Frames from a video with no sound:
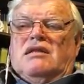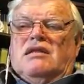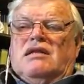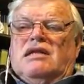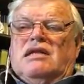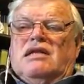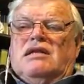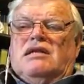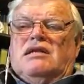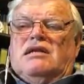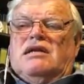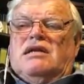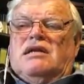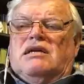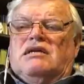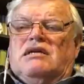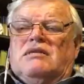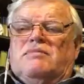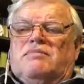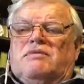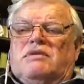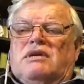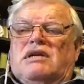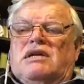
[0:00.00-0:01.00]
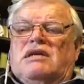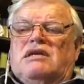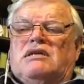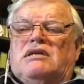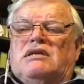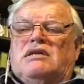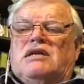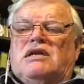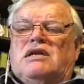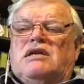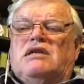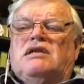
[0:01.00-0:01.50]
that it takes place
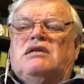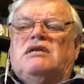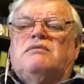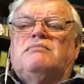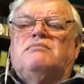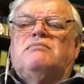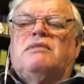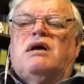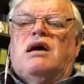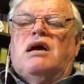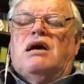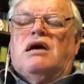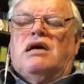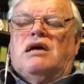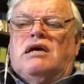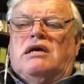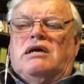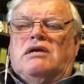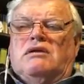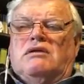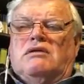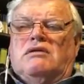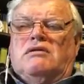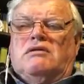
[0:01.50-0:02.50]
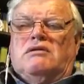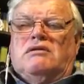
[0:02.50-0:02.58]
in the mind